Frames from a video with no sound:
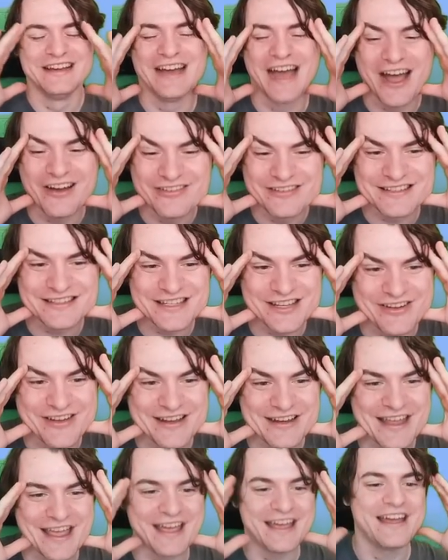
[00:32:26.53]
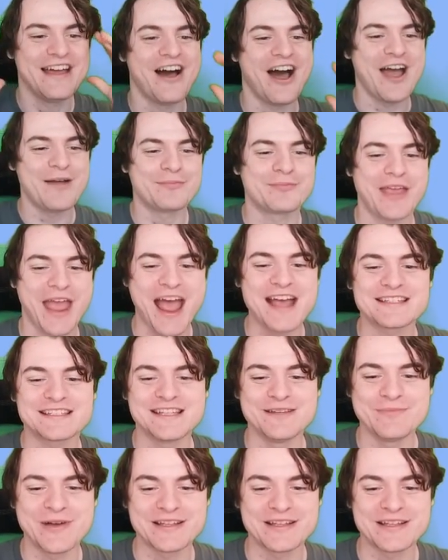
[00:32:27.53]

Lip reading: I was doing it. I've gaslit